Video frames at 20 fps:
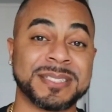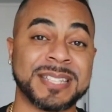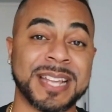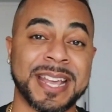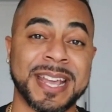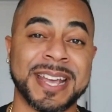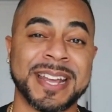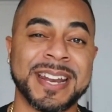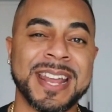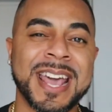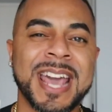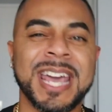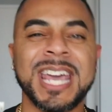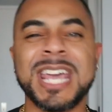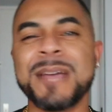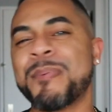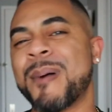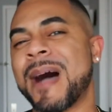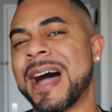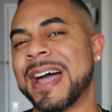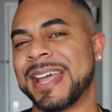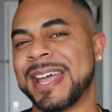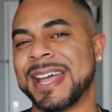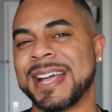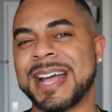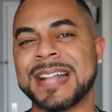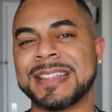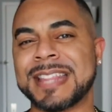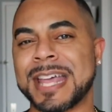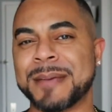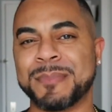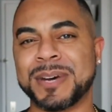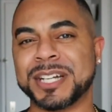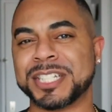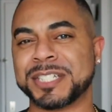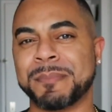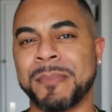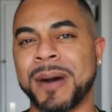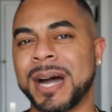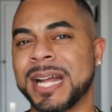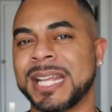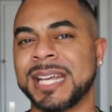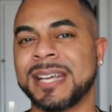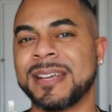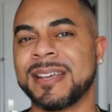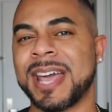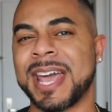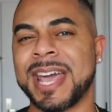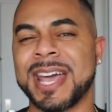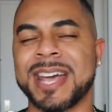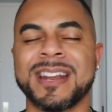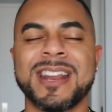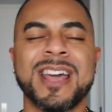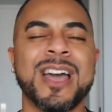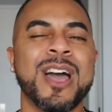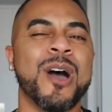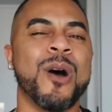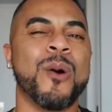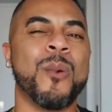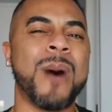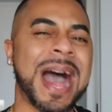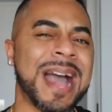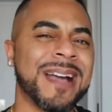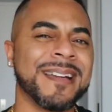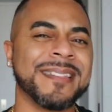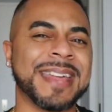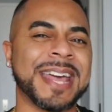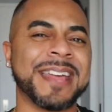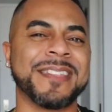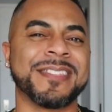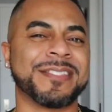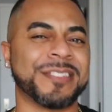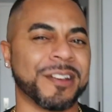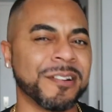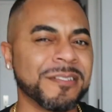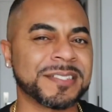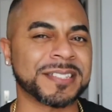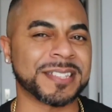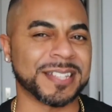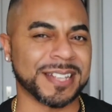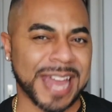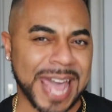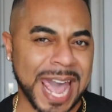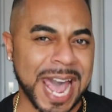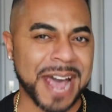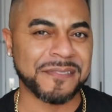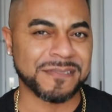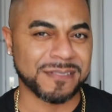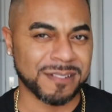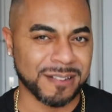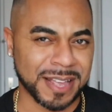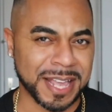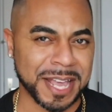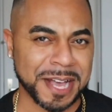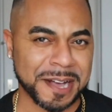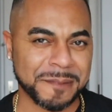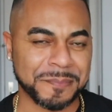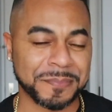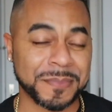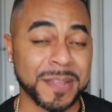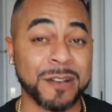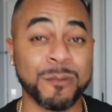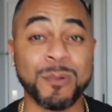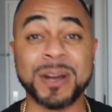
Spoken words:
saying he probably ain't got that much money and why are they thirsting after him?